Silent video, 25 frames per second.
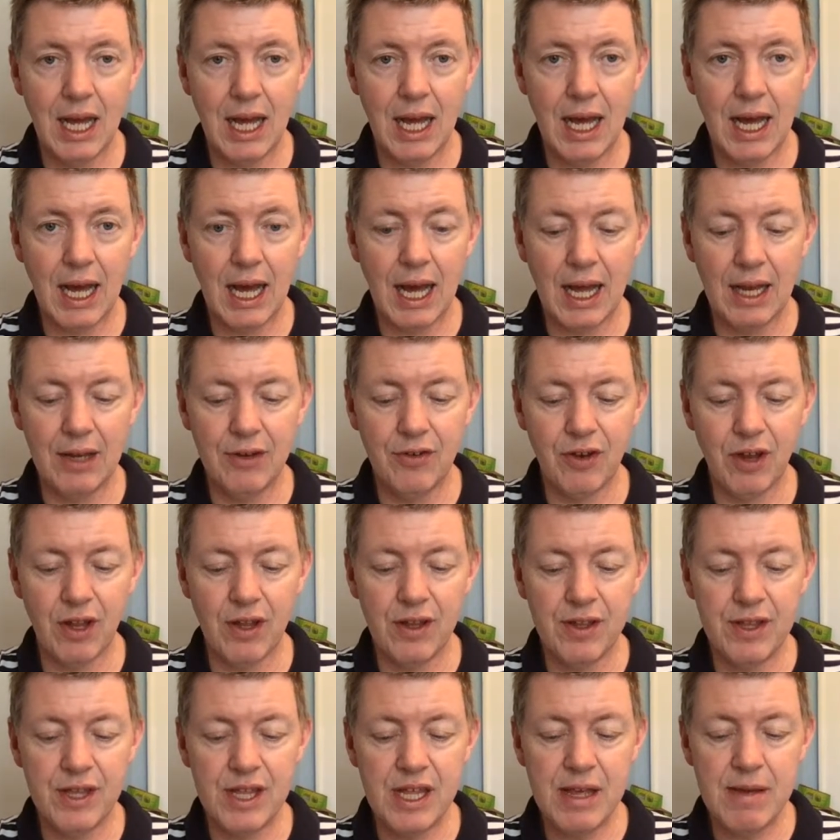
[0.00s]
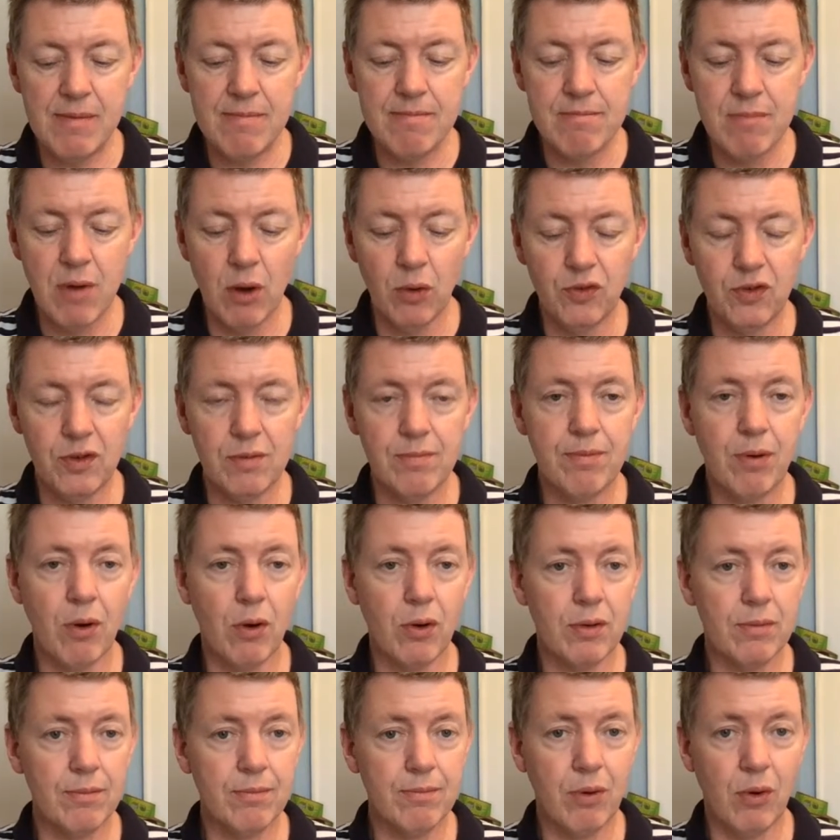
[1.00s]
And the most
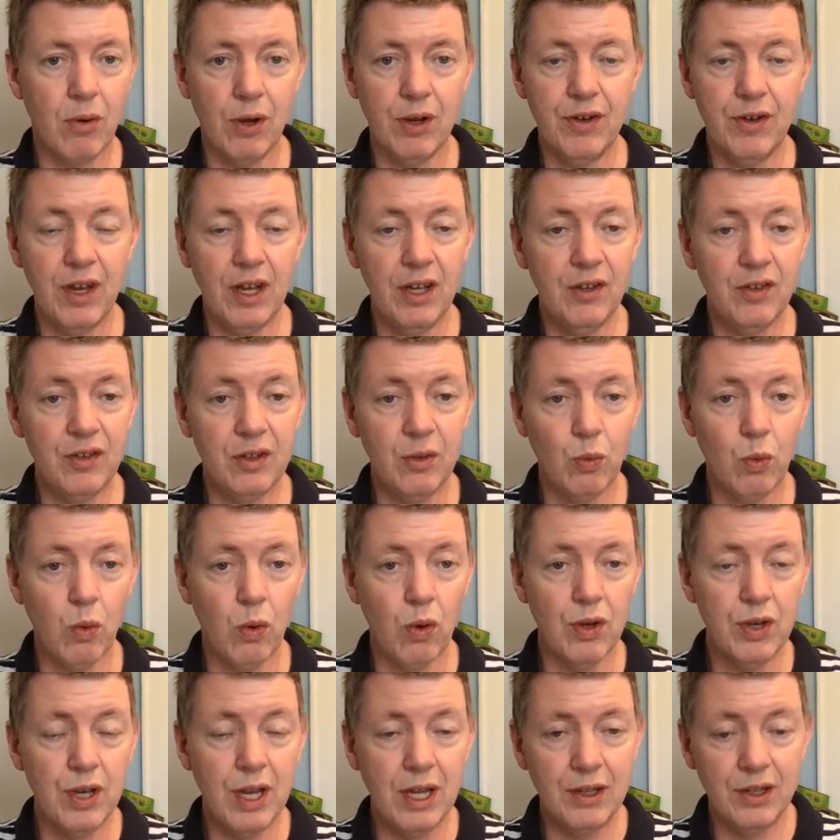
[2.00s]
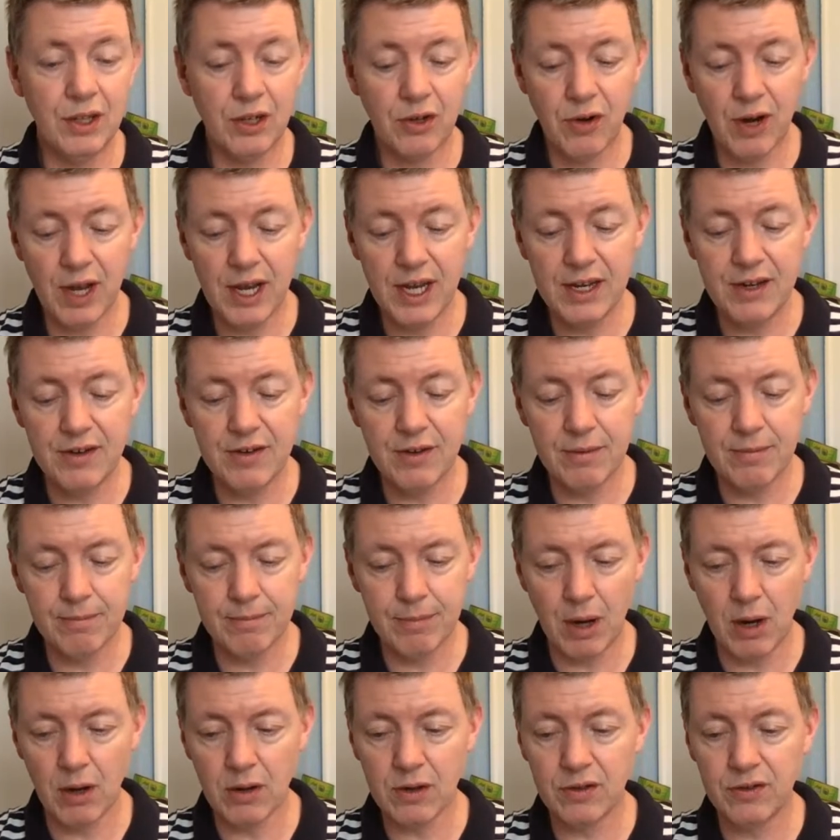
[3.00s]
important point is the one in the grayed
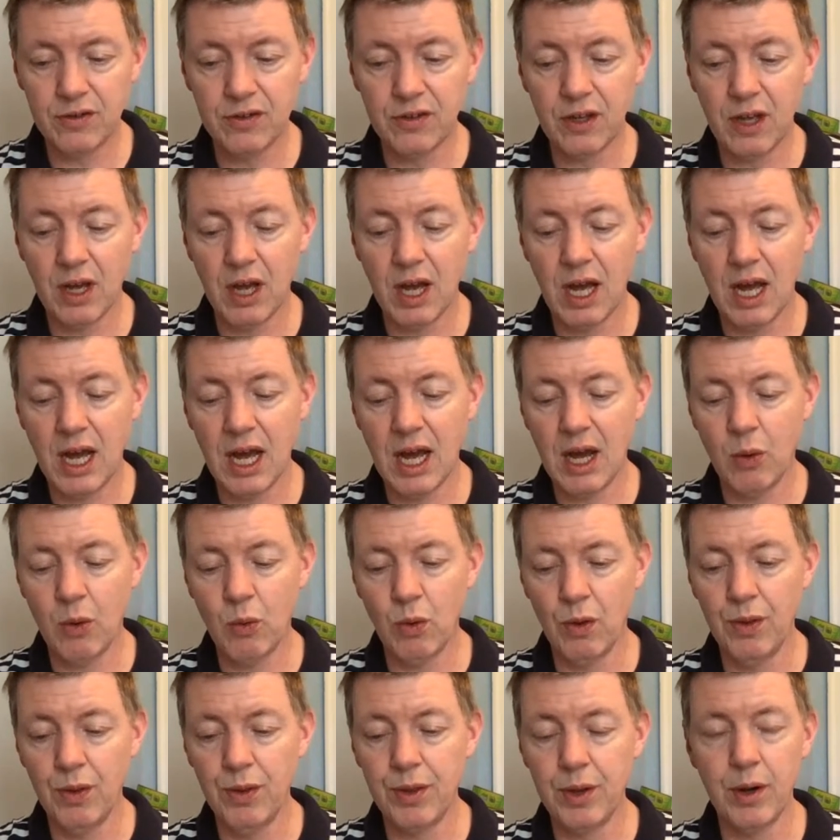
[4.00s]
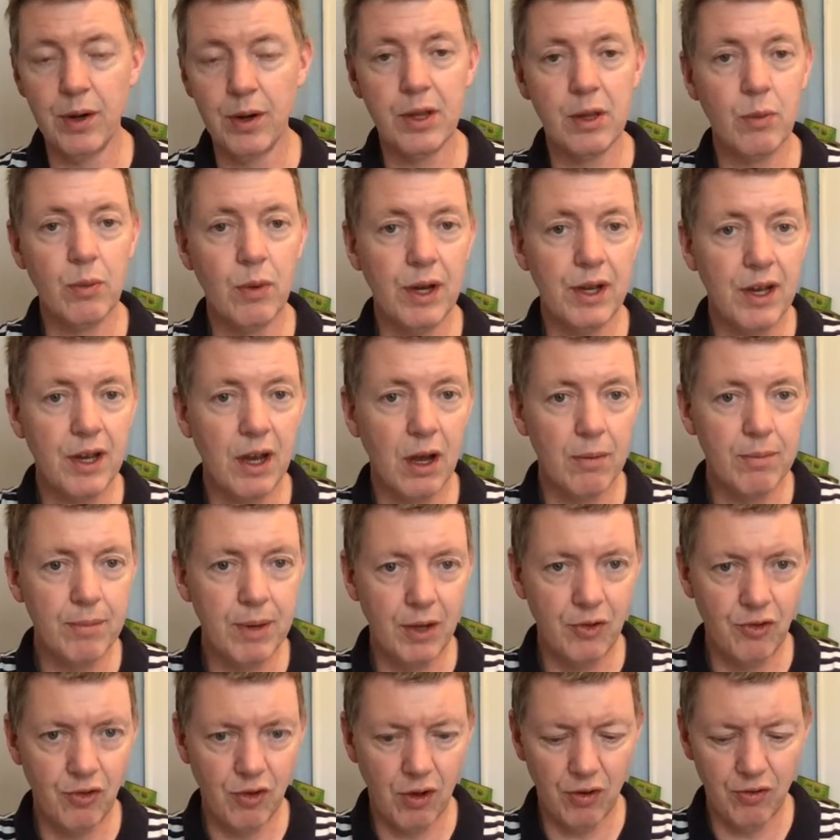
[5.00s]
box, 1/3 of the way down
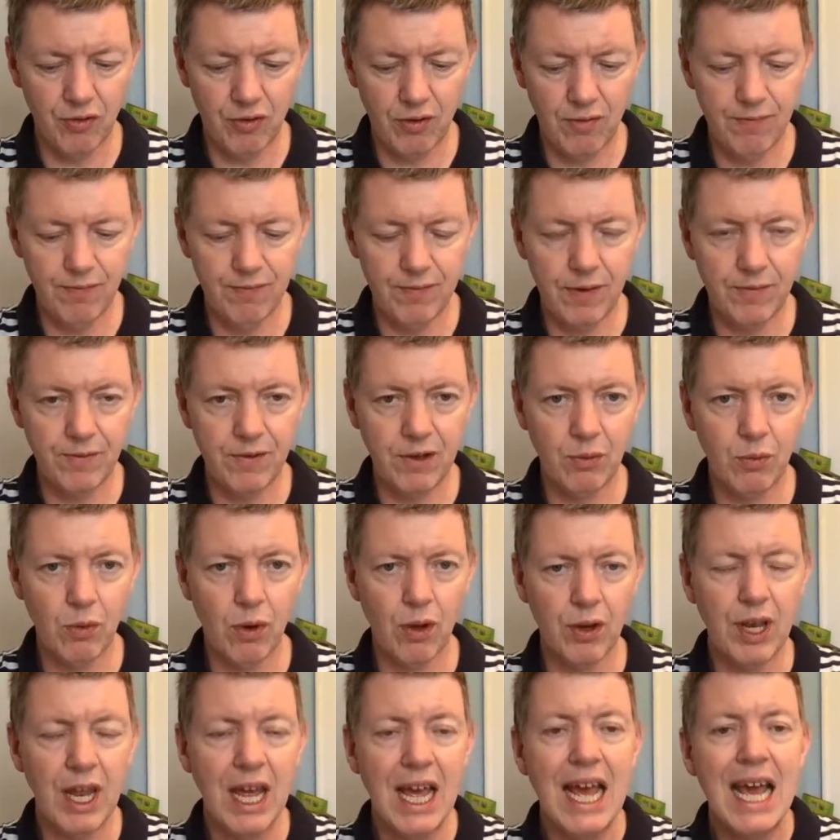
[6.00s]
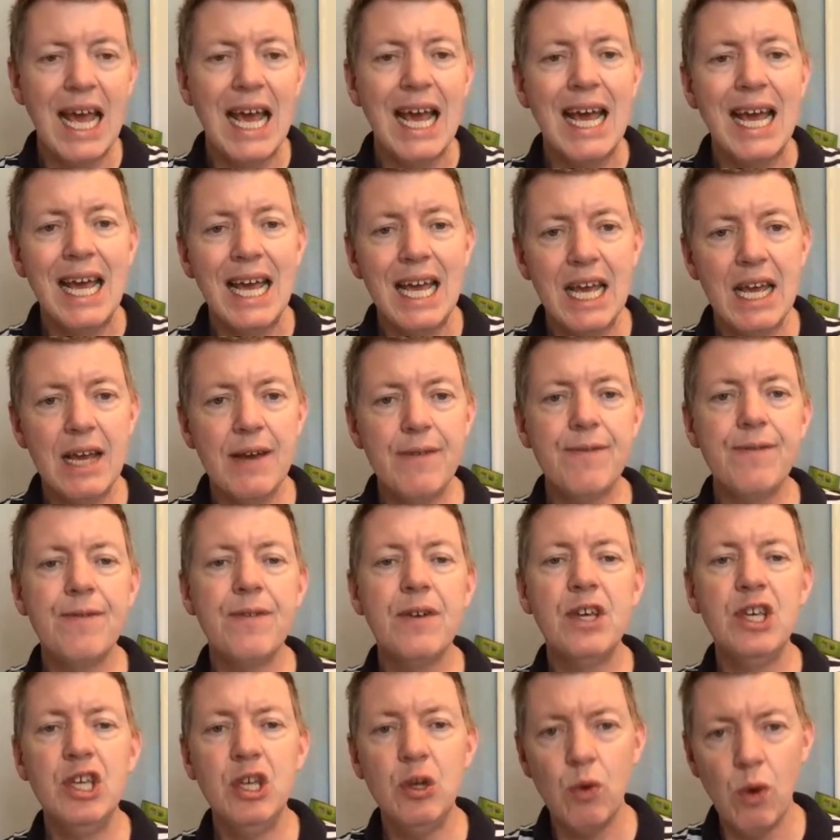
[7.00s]
page 151. If
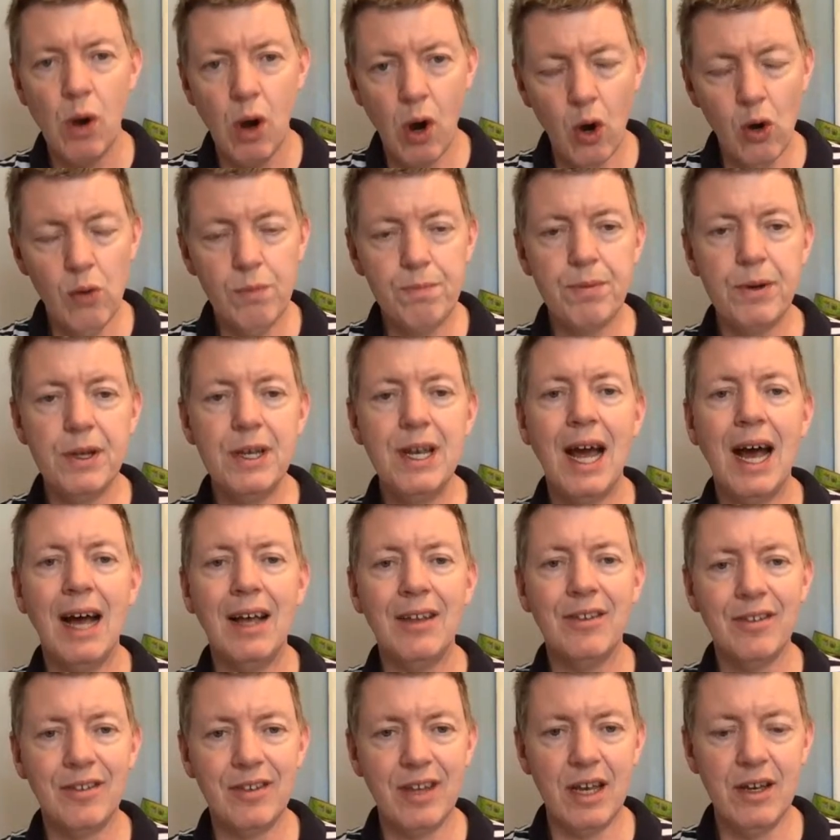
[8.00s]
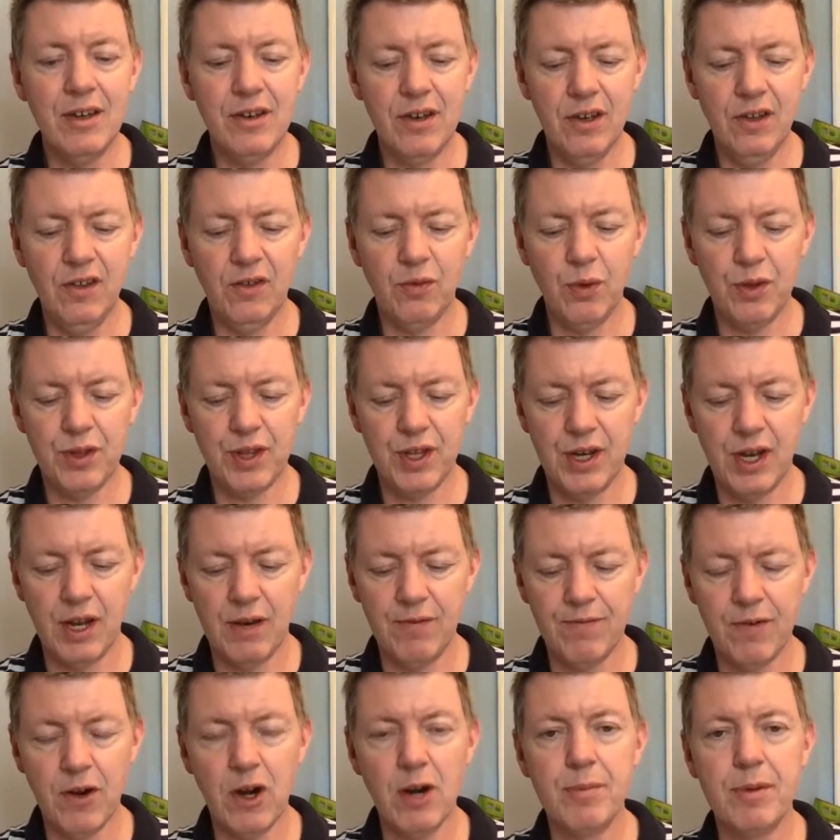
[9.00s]
you open a sentence with an
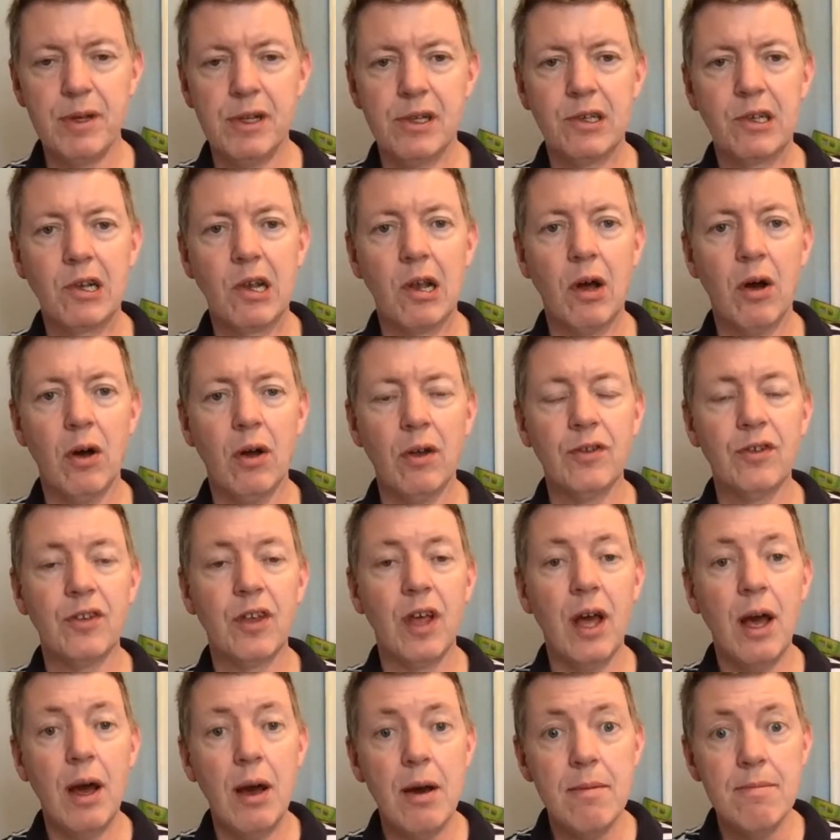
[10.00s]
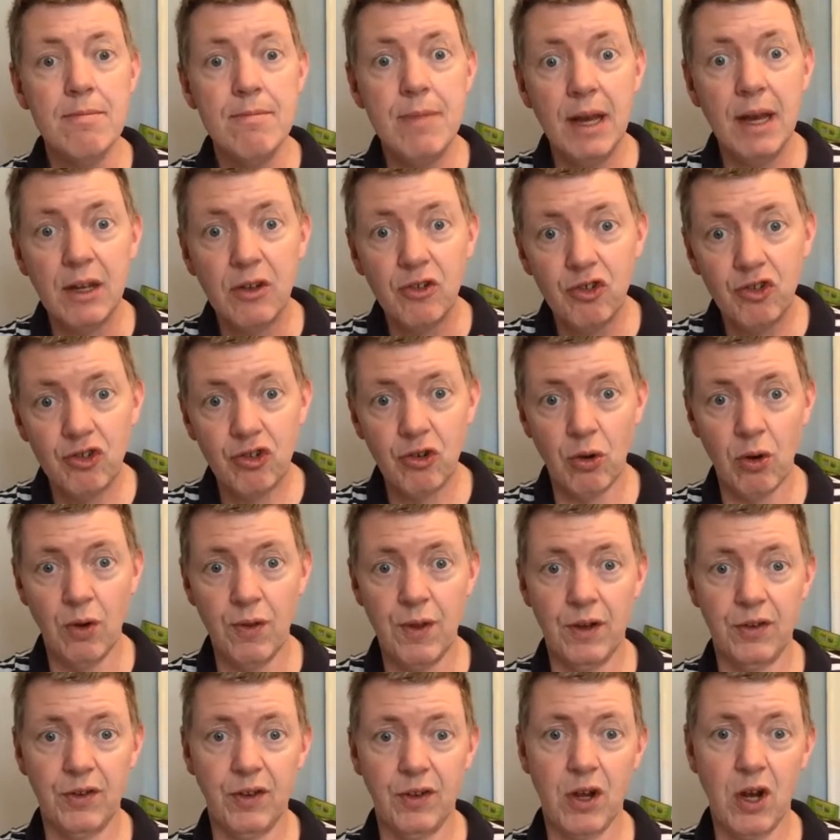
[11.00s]
adverbial clause, make sure
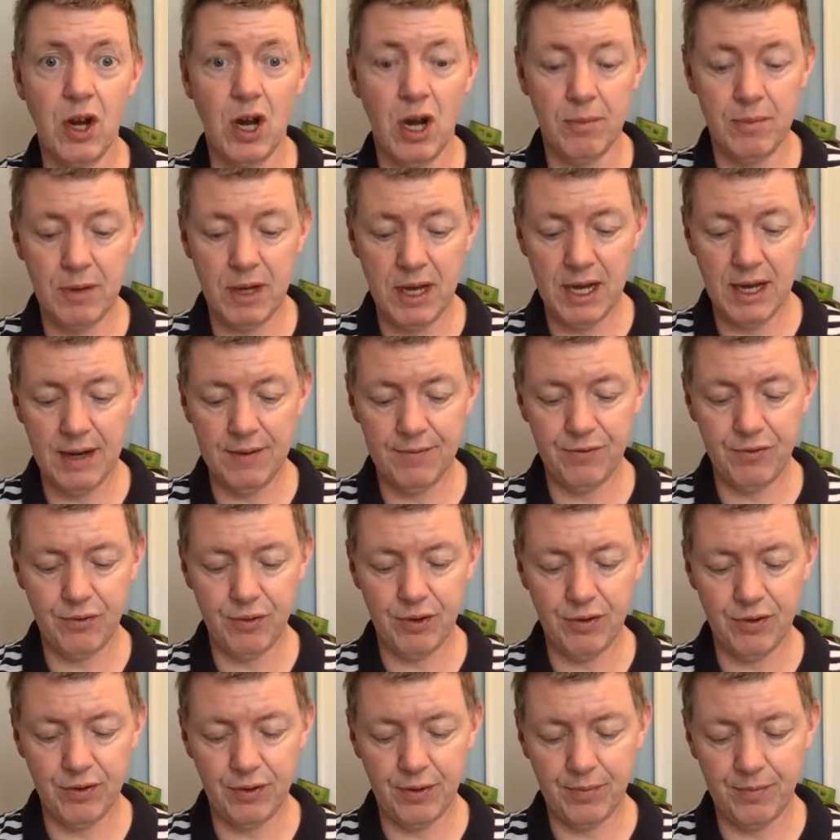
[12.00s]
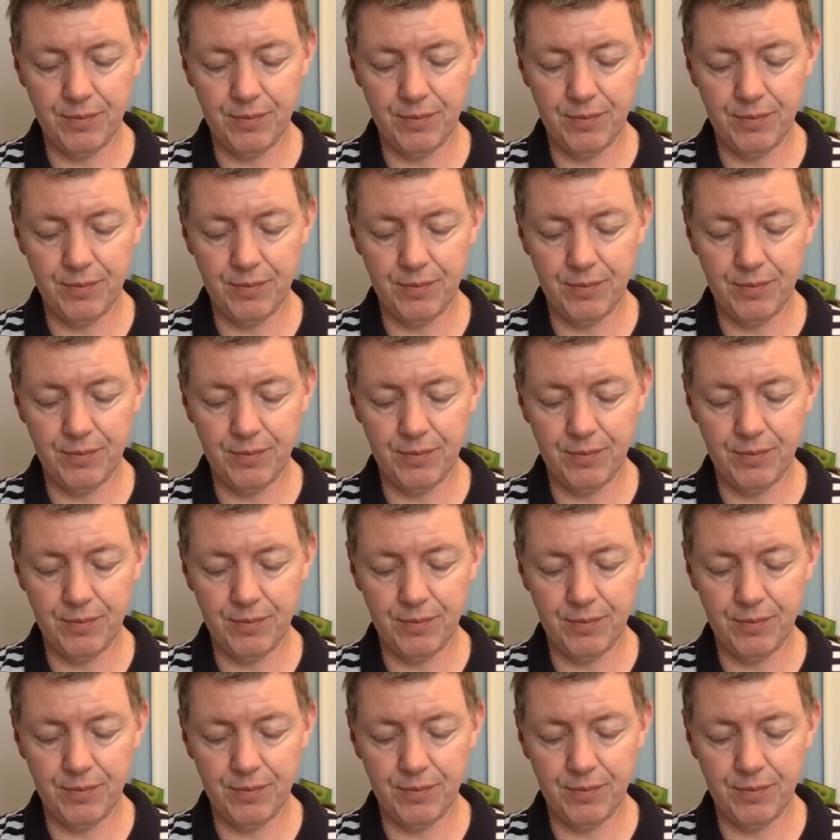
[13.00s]
there's a comma after it.